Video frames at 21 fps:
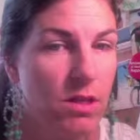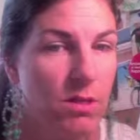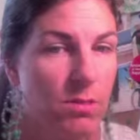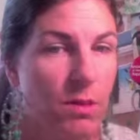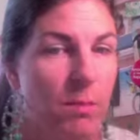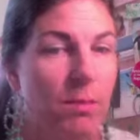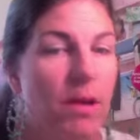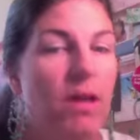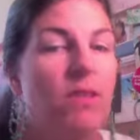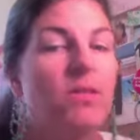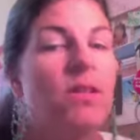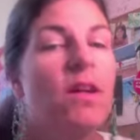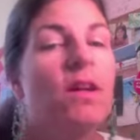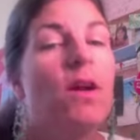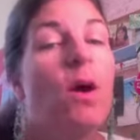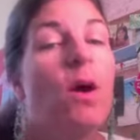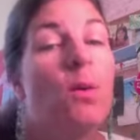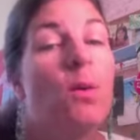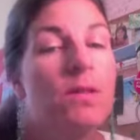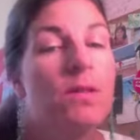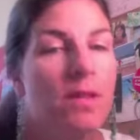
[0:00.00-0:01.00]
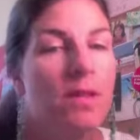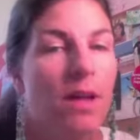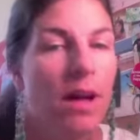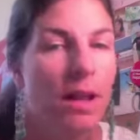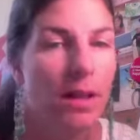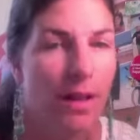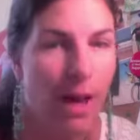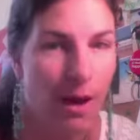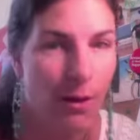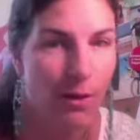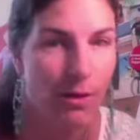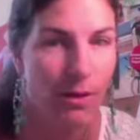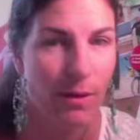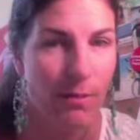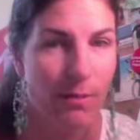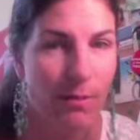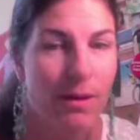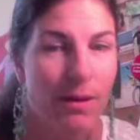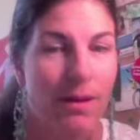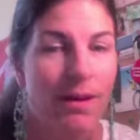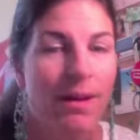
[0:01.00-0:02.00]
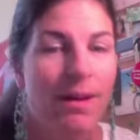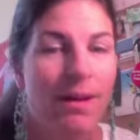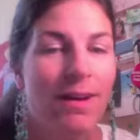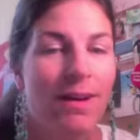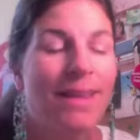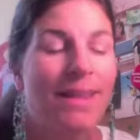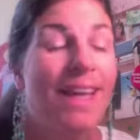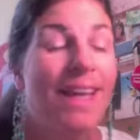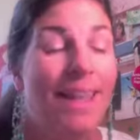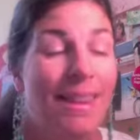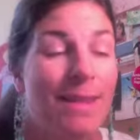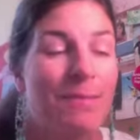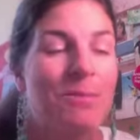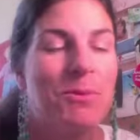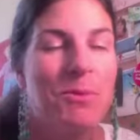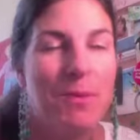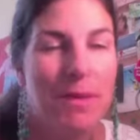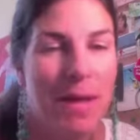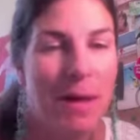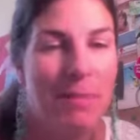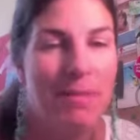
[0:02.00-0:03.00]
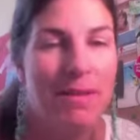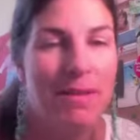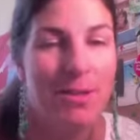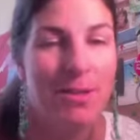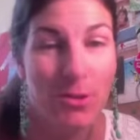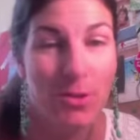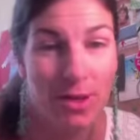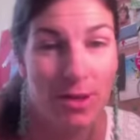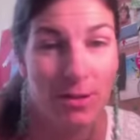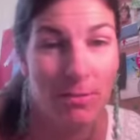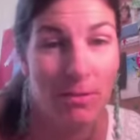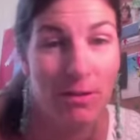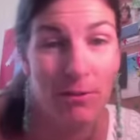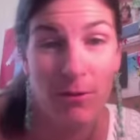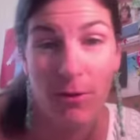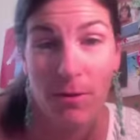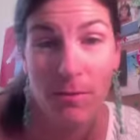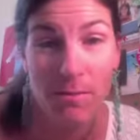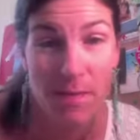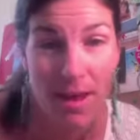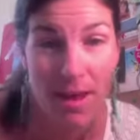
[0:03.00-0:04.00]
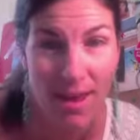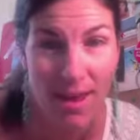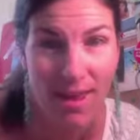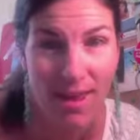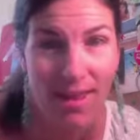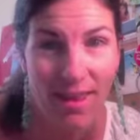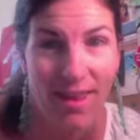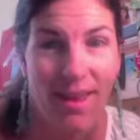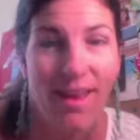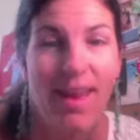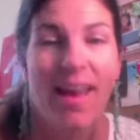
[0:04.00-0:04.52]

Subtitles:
touch my brows, and I'd always get them to allow me to trust me for a minute,